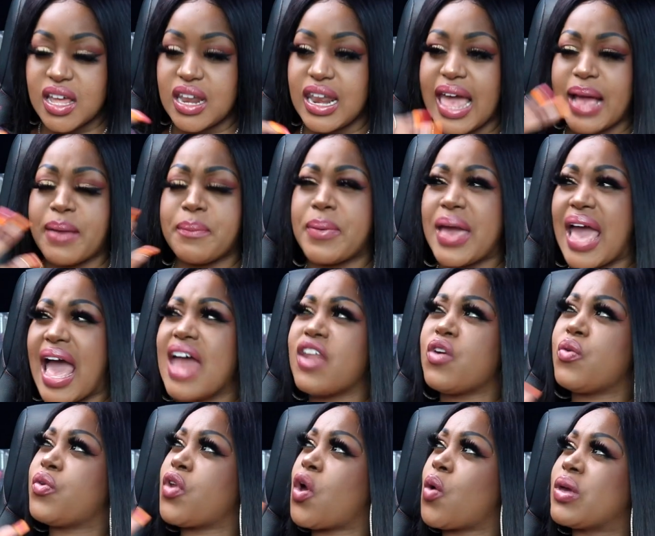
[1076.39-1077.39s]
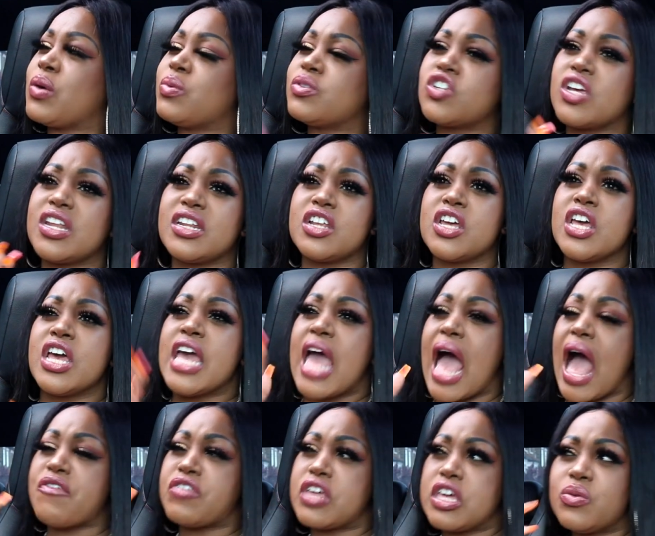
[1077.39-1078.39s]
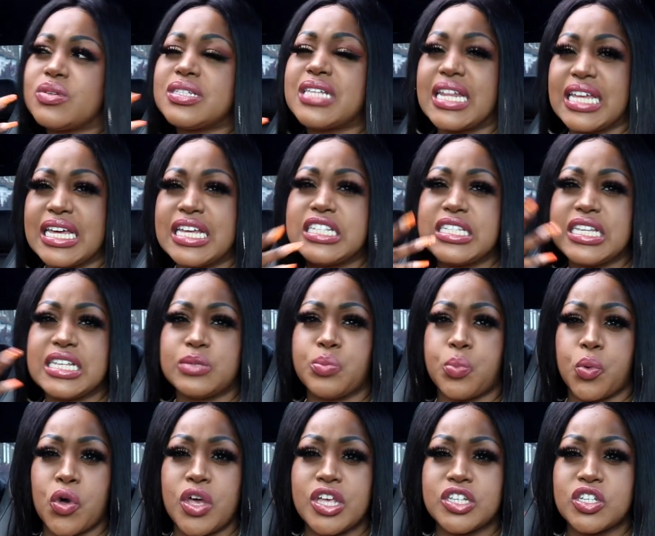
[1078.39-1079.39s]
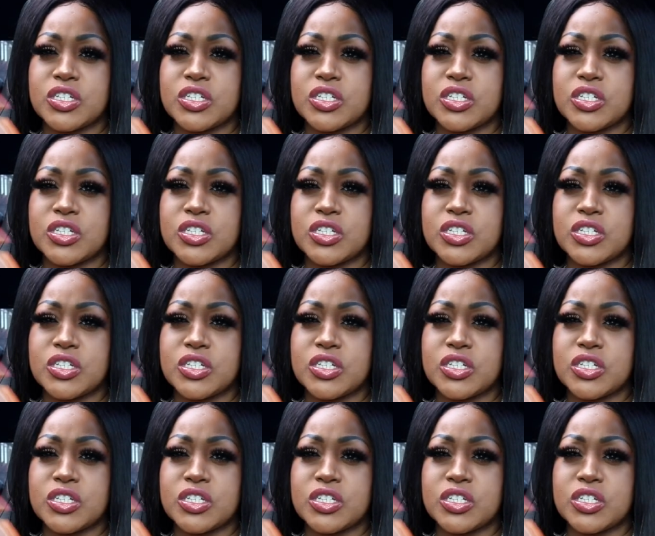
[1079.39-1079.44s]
Like, but I don't know. He was trying. To, I think he was sending it to his boy.